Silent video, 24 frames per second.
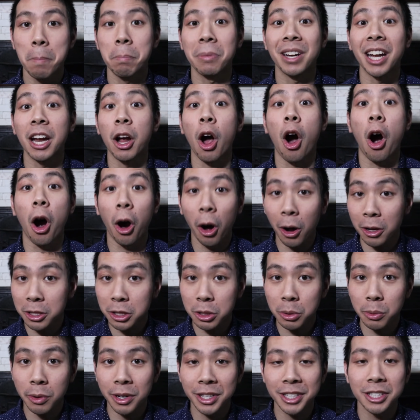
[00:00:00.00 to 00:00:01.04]
but I
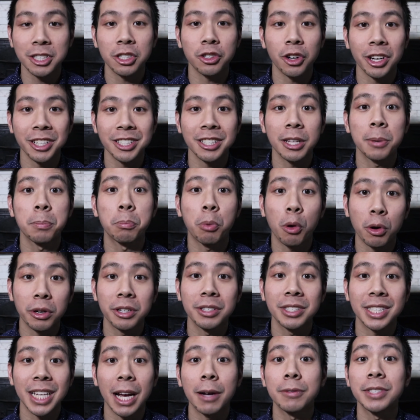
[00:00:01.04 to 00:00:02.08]
also want to stress the
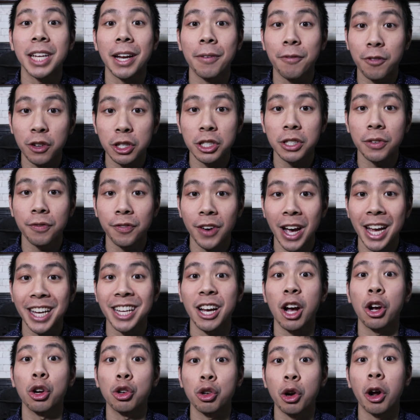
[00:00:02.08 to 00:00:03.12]
importance of diversifying
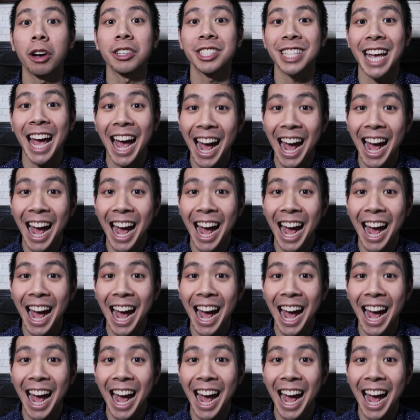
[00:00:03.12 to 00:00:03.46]
across